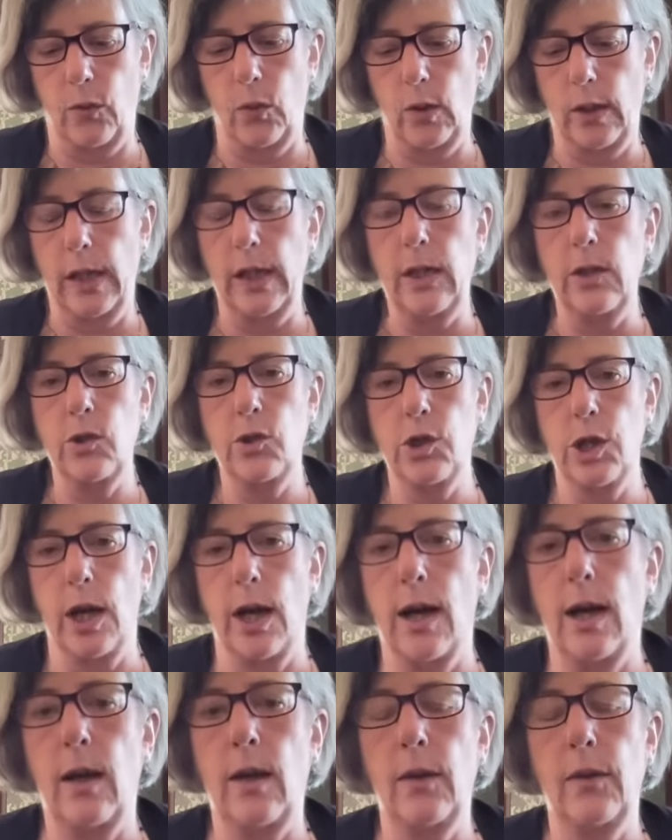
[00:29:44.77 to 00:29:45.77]
for King
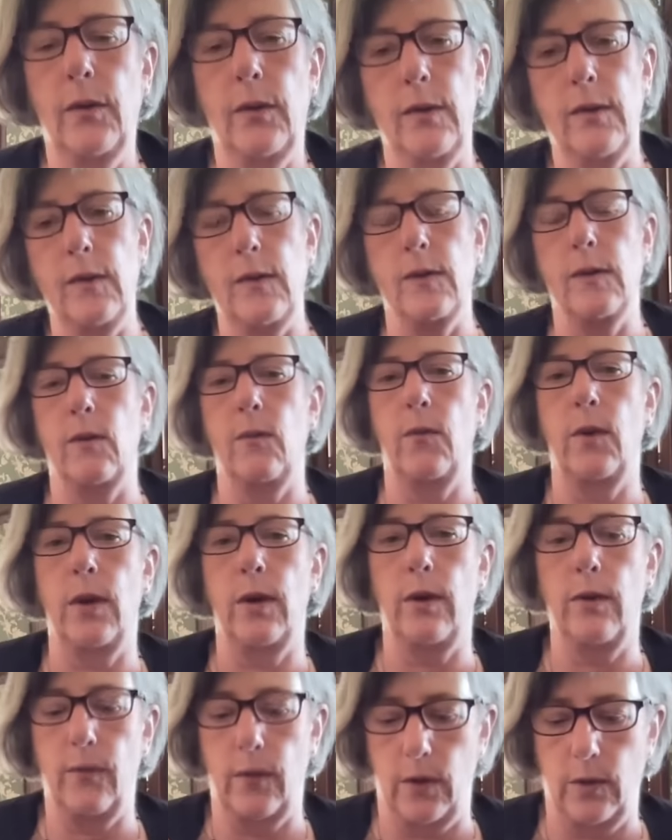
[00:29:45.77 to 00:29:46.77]
Charles, this is a
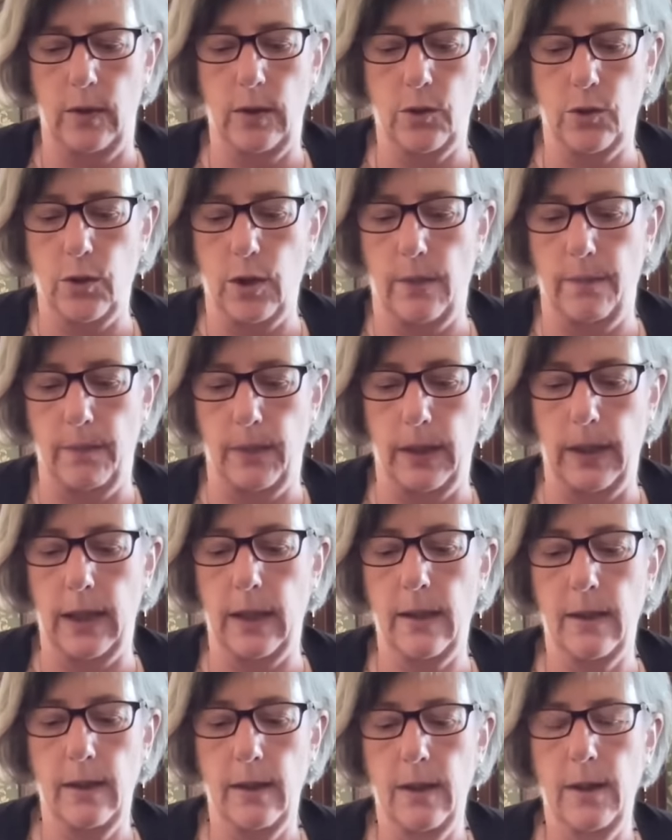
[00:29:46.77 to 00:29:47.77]
very, very
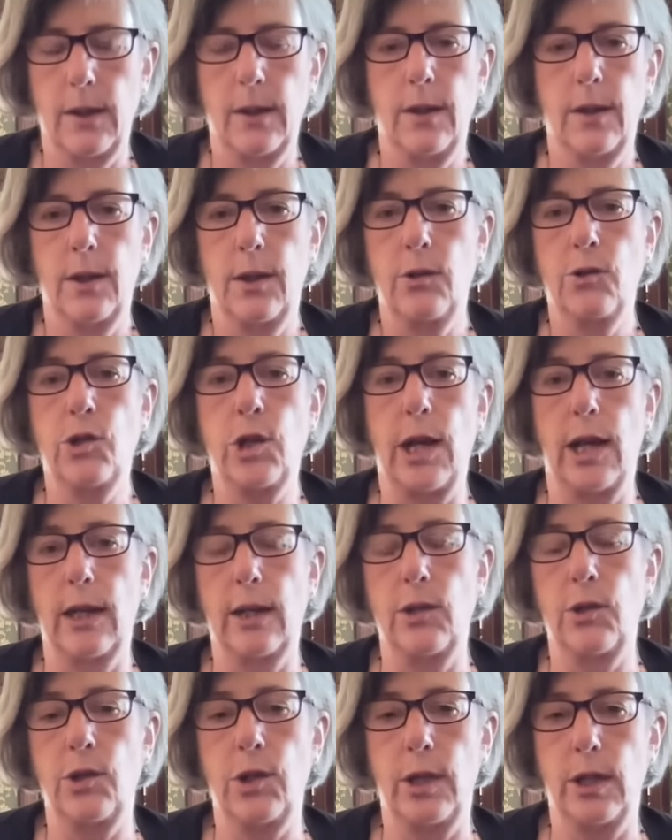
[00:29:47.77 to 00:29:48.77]
troubling,
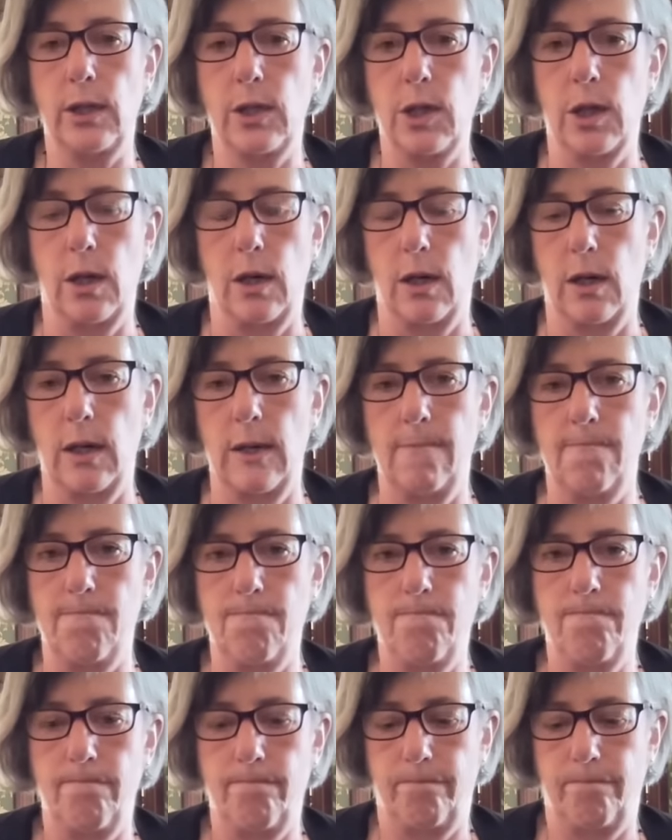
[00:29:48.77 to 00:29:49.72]
challenging time.